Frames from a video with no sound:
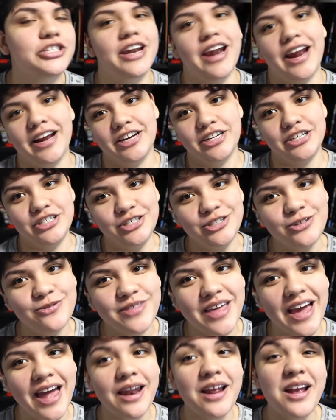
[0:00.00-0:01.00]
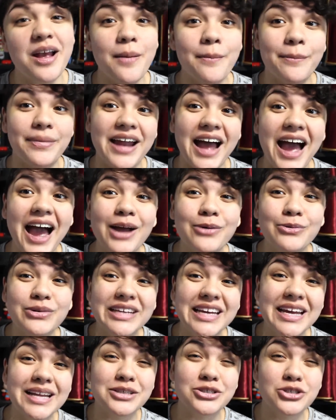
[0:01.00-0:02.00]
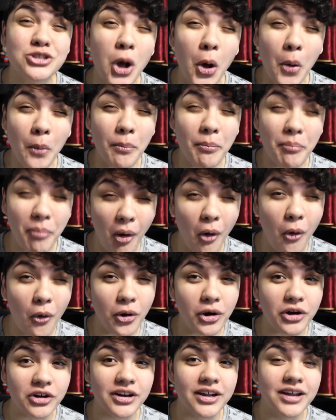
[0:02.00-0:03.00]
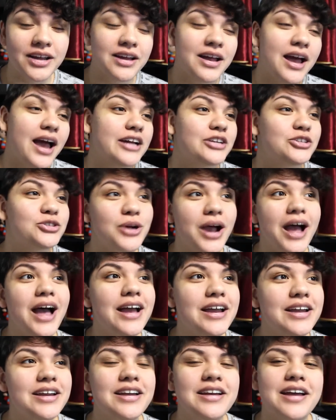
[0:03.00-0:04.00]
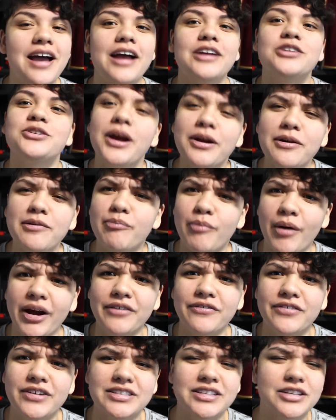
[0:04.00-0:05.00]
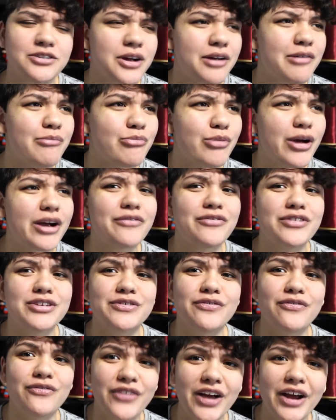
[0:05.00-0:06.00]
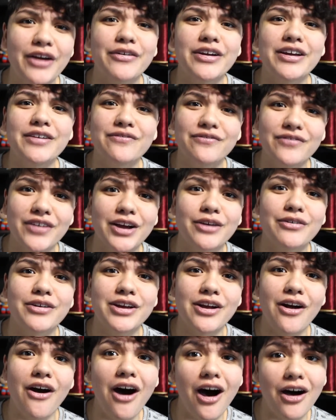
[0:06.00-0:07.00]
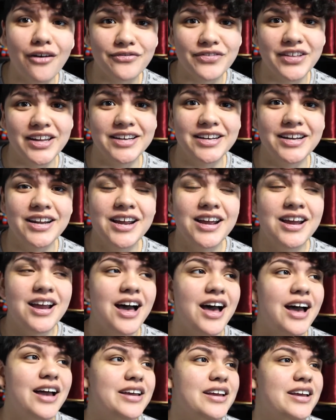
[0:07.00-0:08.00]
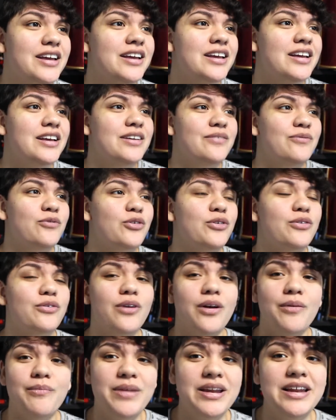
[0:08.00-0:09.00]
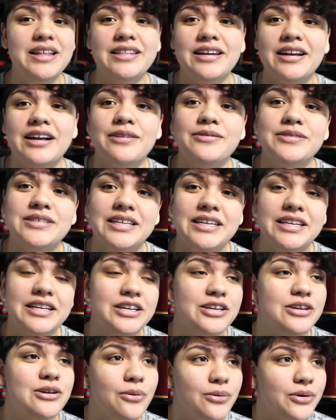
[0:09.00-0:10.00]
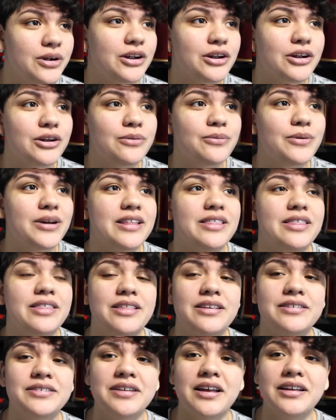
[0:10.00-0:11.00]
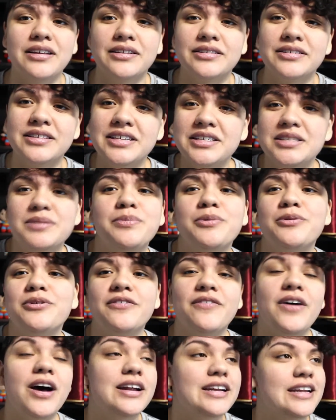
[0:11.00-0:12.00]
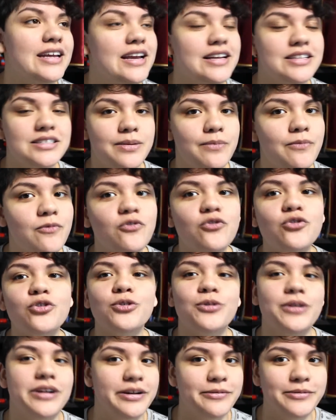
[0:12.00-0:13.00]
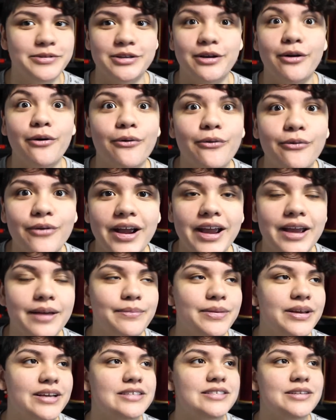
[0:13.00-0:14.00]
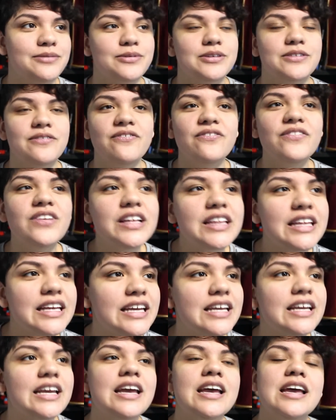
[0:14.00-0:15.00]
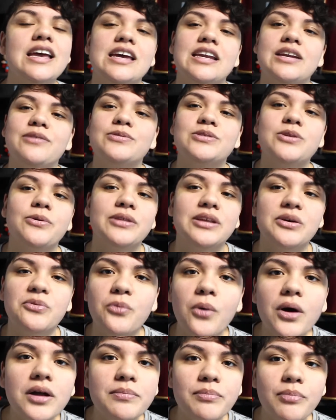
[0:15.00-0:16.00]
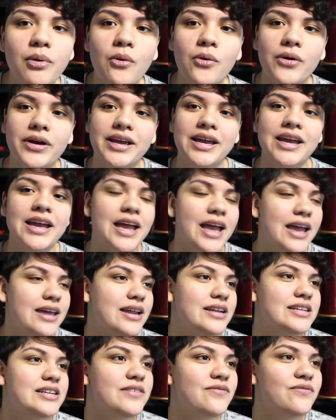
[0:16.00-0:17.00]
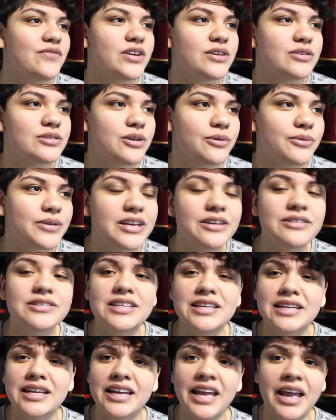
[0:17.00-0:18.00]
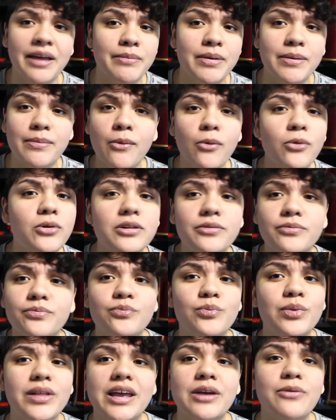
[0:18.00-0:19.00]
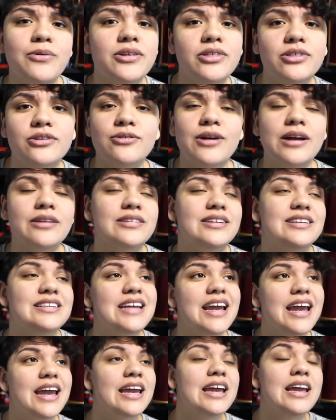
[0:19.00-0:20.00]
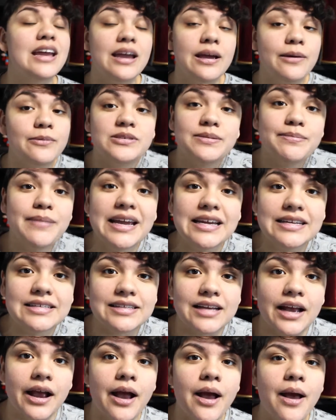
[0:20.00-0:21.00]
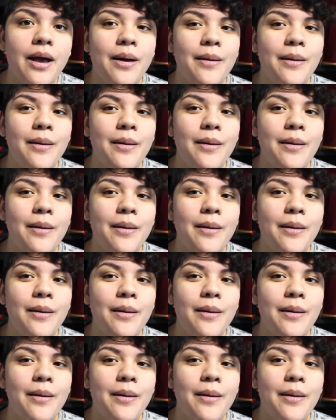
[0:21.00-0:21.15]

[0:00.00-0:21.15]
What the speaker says: that I could do that, but I would get so bored. I try with breakfast. I try breakfast very often. For a minute there, I was eating yogurt with a teaspoon of honey and some fruit, and it was great because it was filling and it was only 1 point, and I didn't feel so guilty, and it gave me more to play with throughout the day. It was amazing.